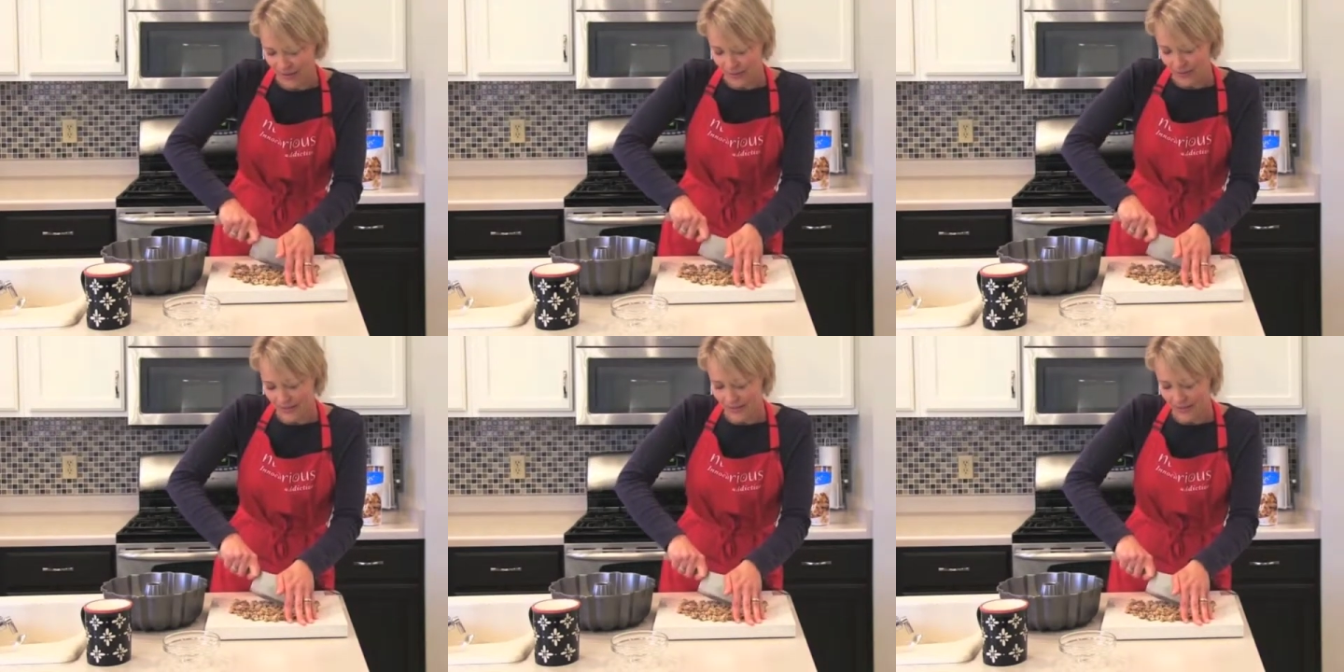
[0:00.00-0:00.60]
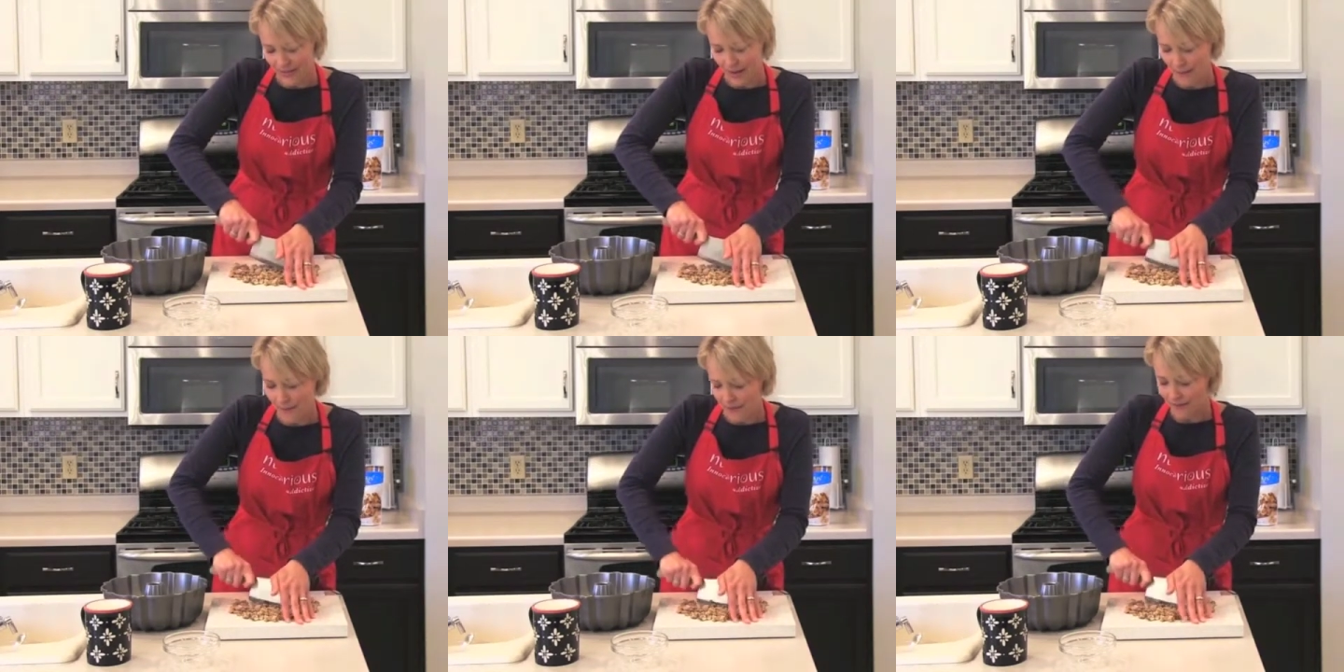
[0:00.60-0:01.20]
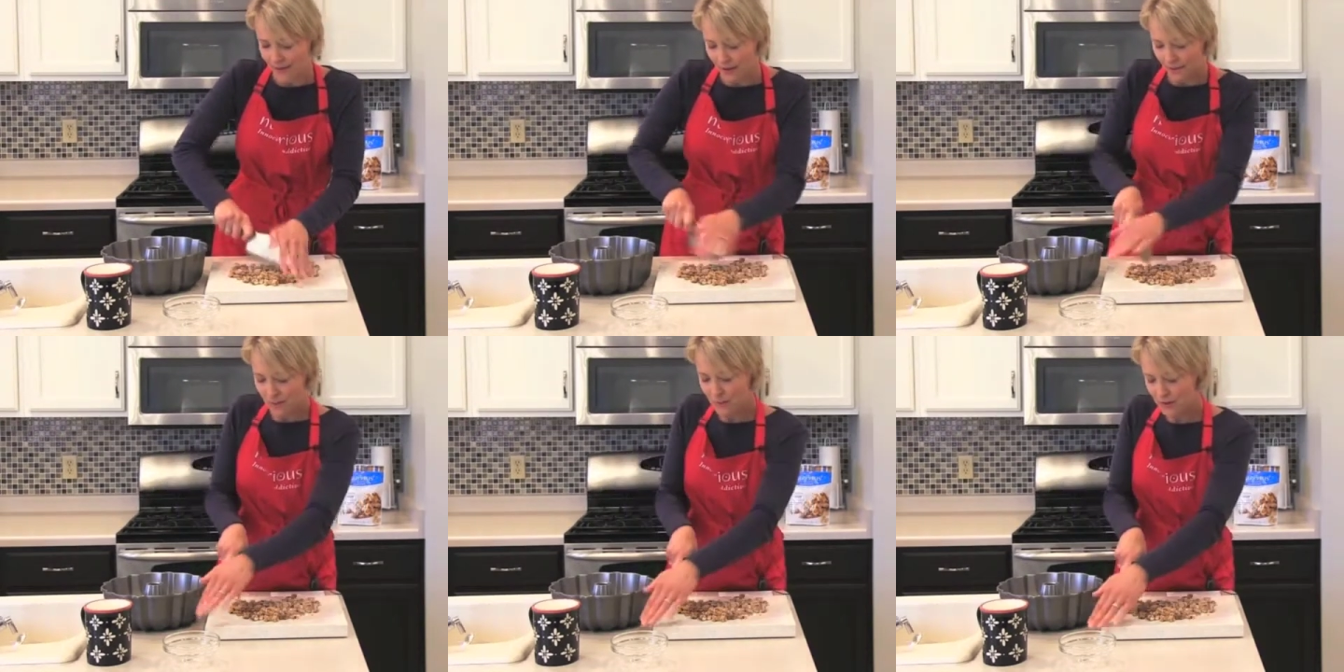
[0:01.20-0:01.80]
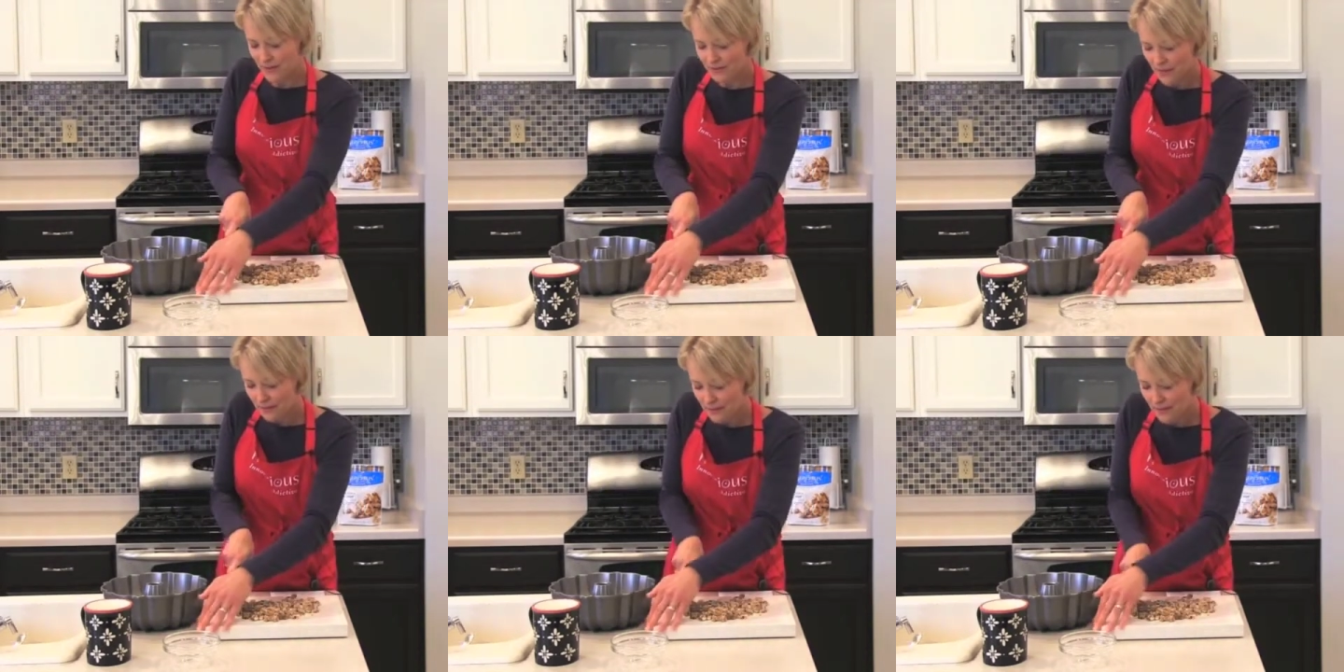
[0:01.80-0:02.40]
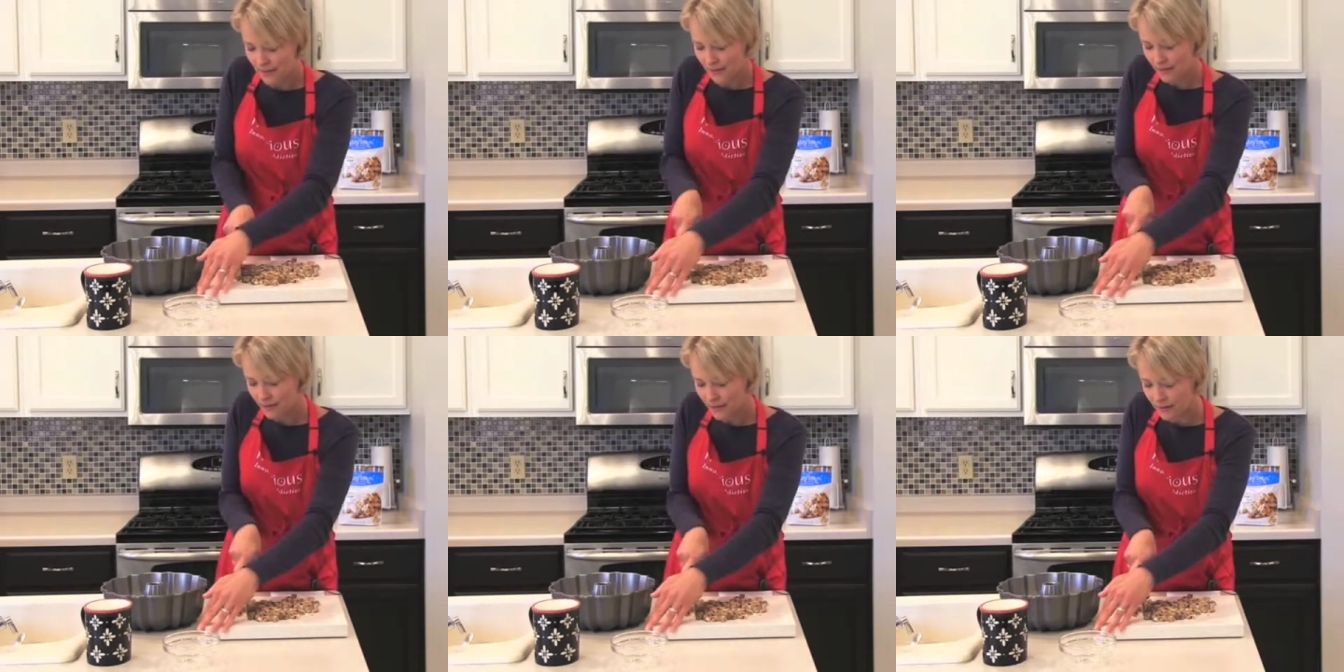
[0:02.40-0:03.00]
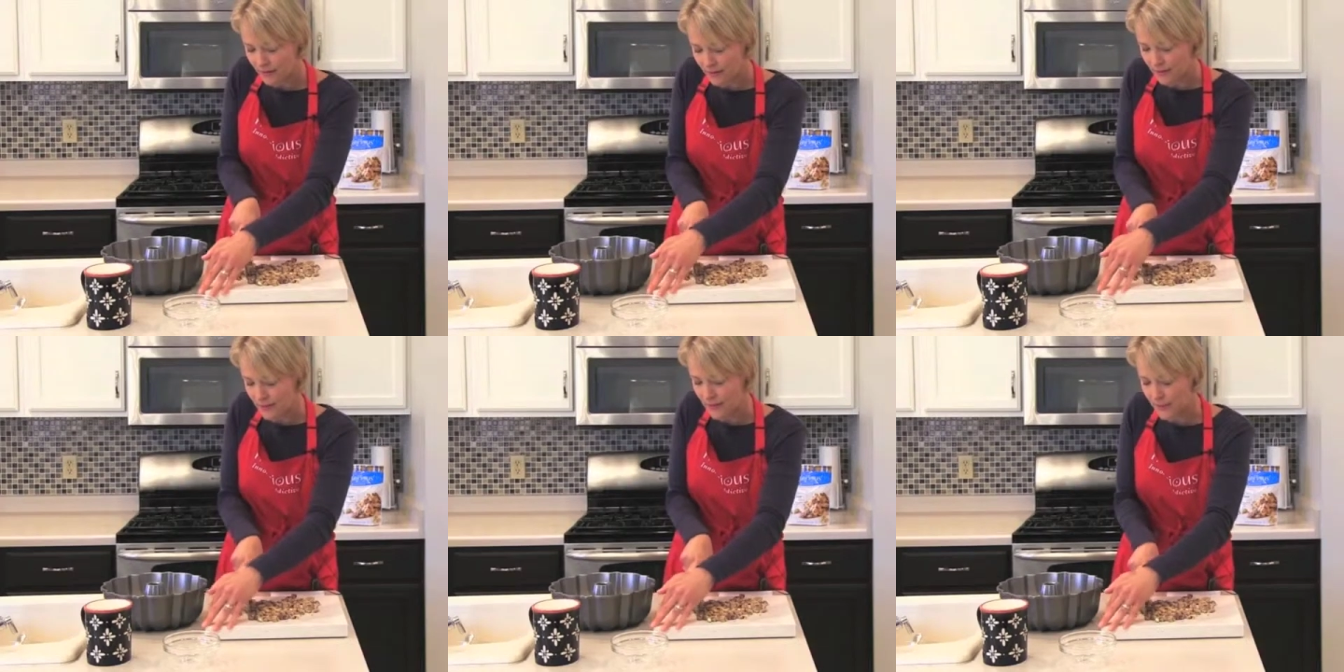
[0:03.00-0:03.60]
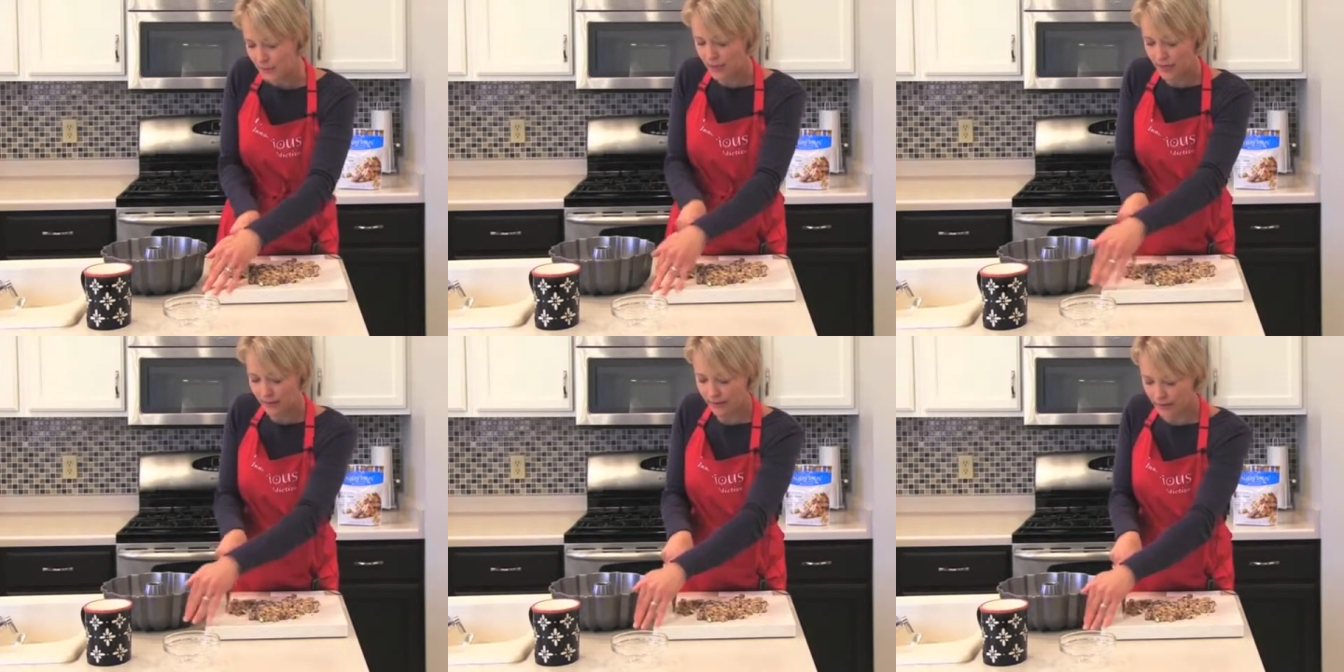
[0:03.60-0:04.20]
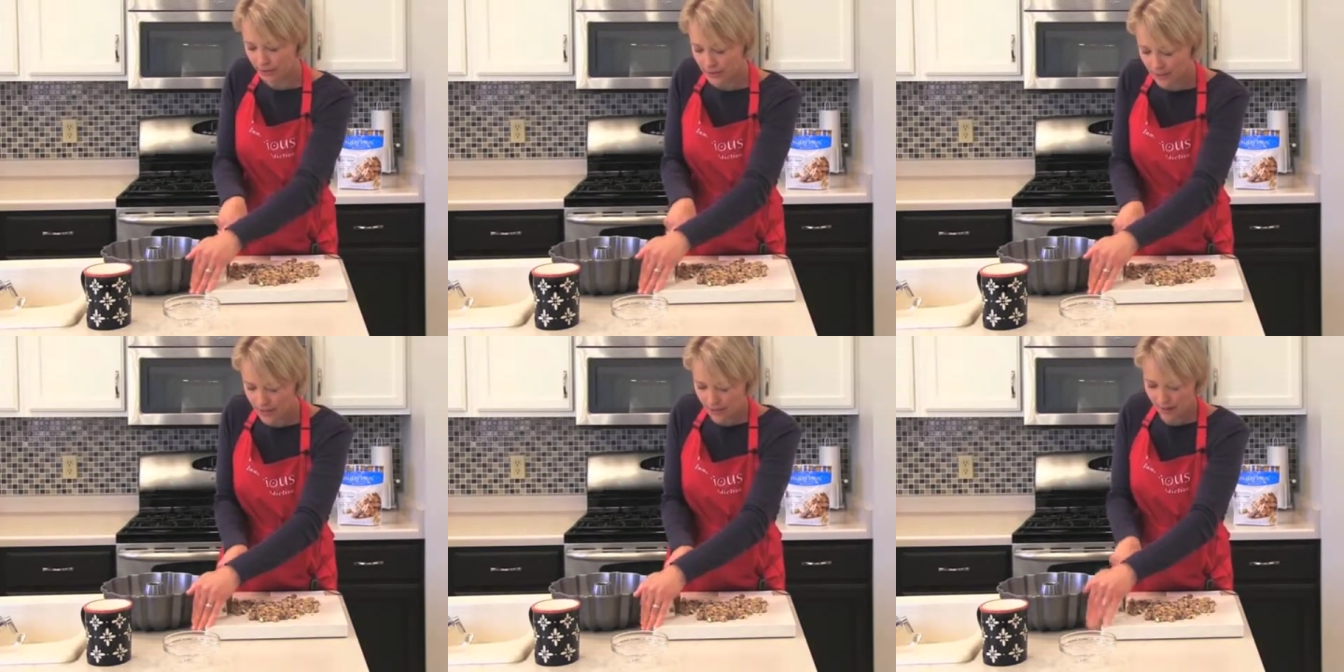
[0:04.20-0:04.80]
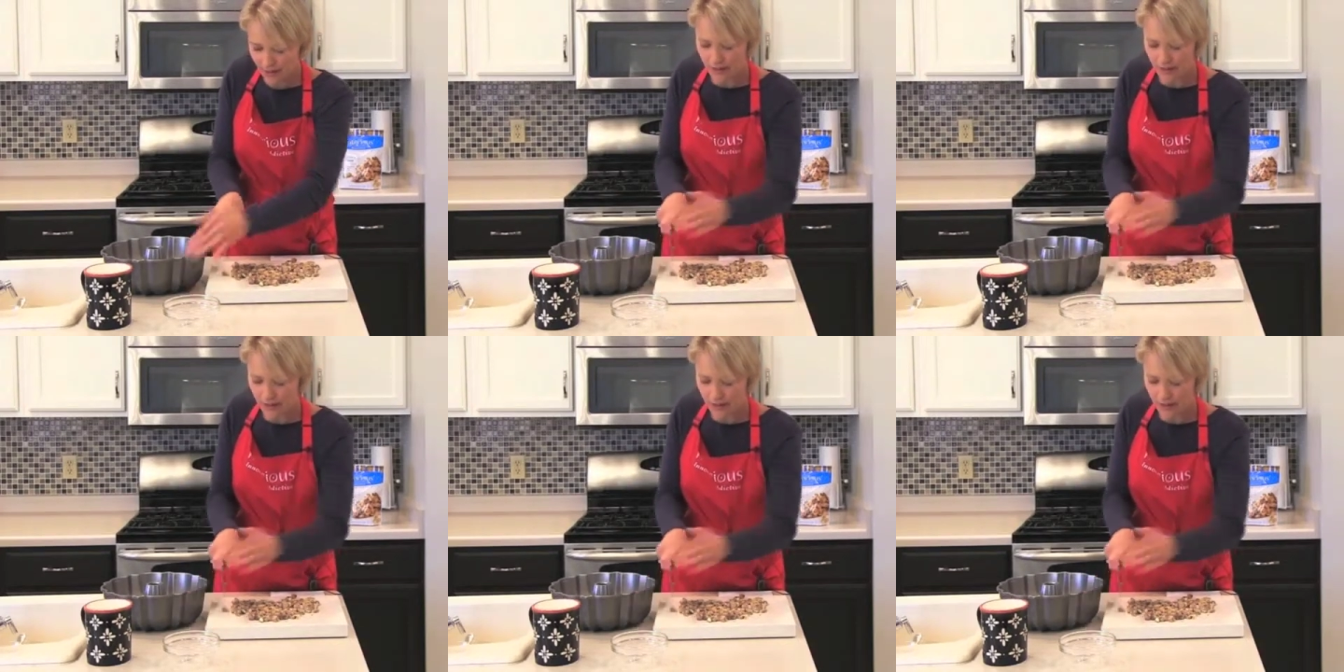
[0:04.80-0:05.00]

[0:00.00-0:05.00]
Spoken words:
I'm just going to chop a couple more of these up. That's pretty good, actually.